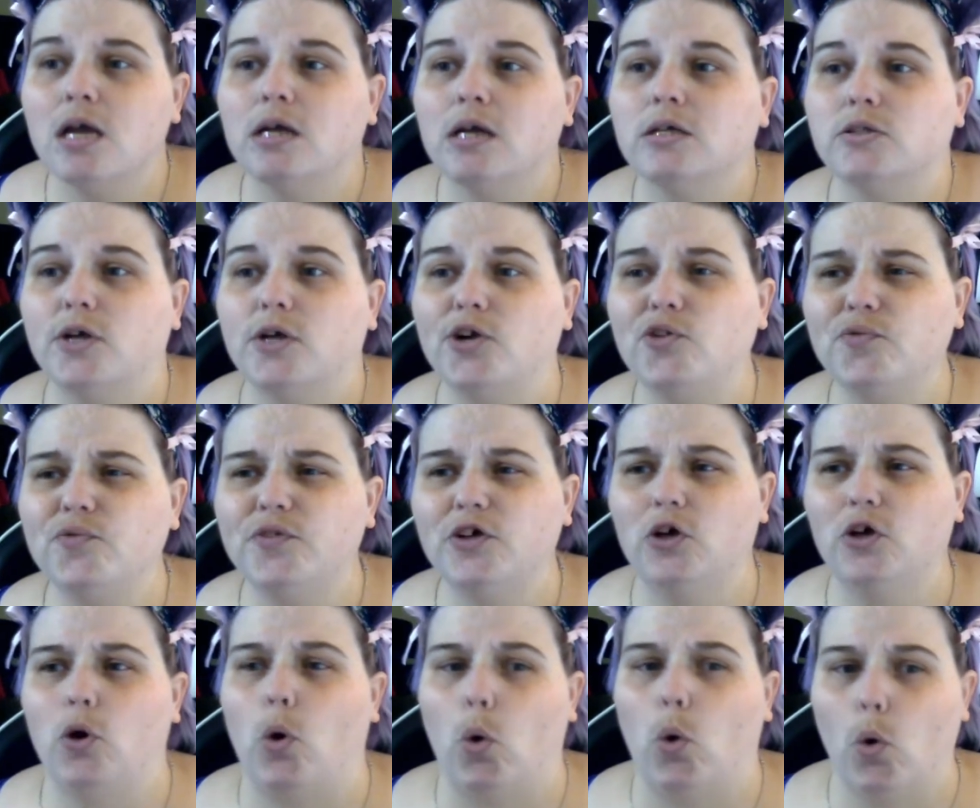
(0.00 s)
So I don't
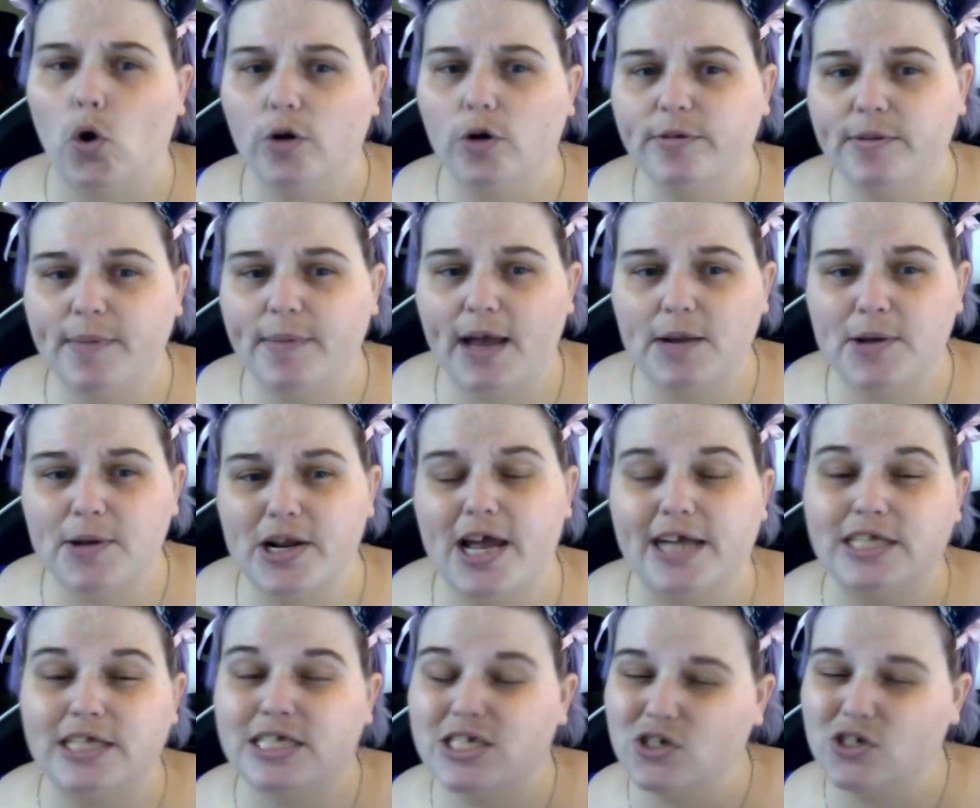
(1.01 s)
feel horribly bad about it.
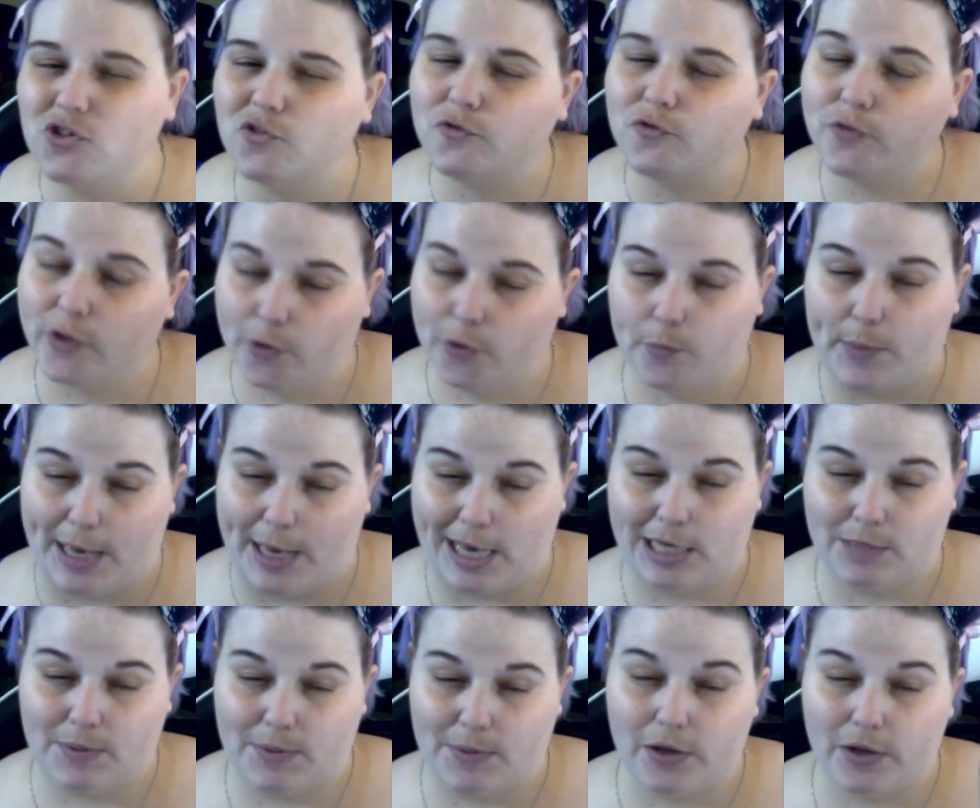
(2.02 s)
I still feel bad
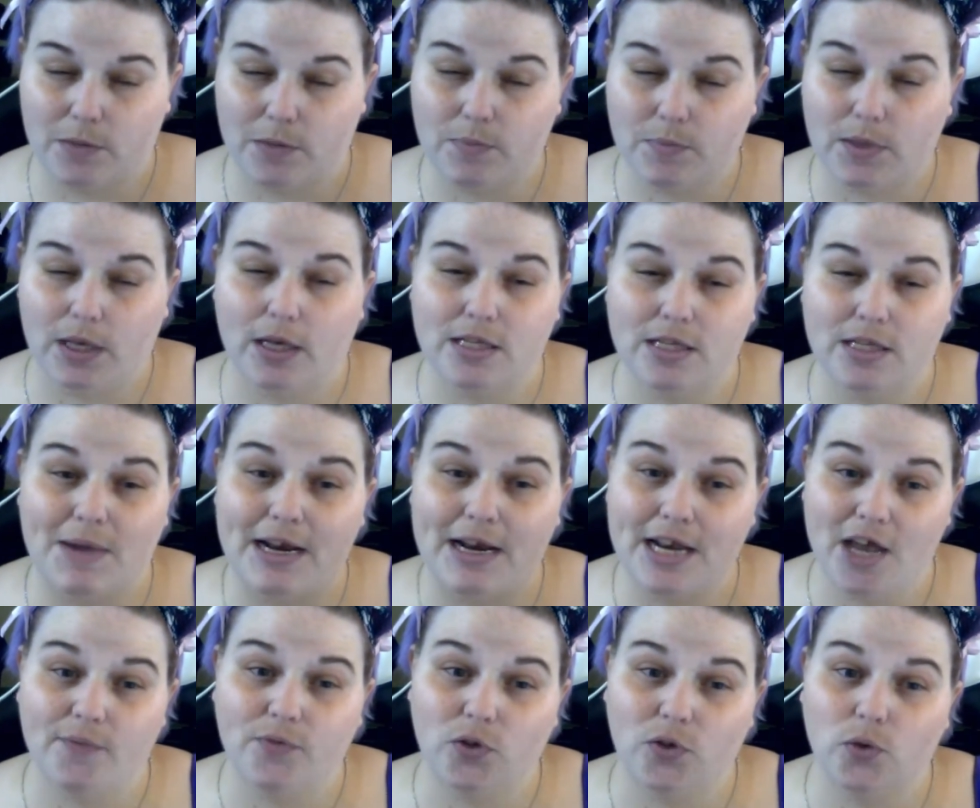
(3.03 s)
about it because my
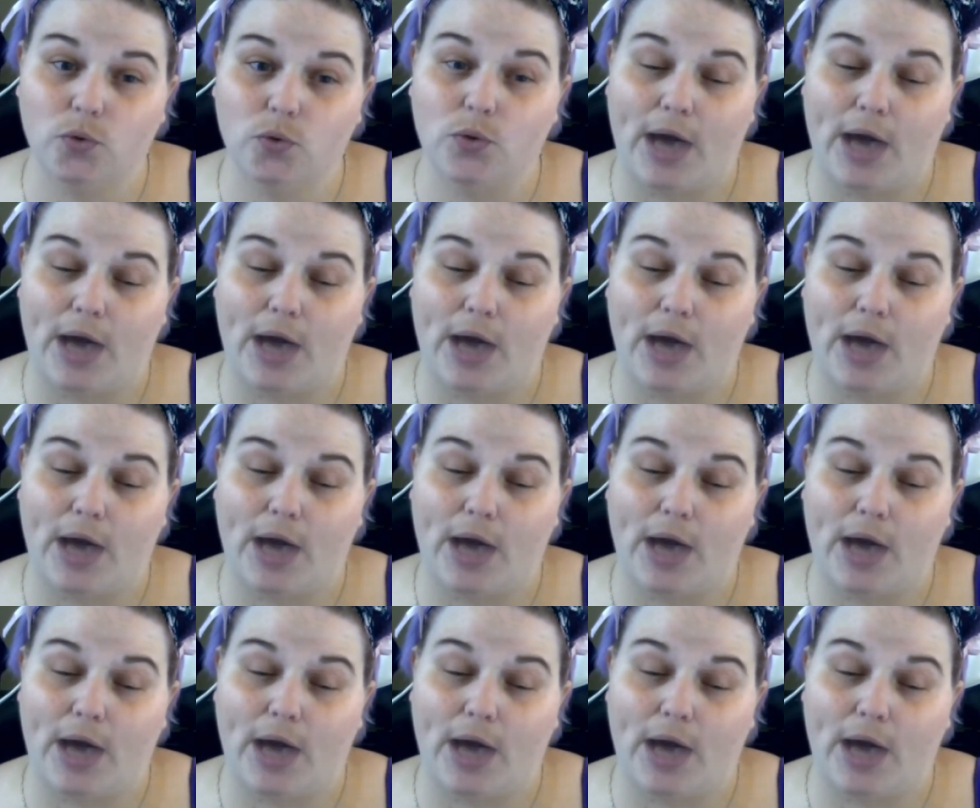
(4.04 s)
nephew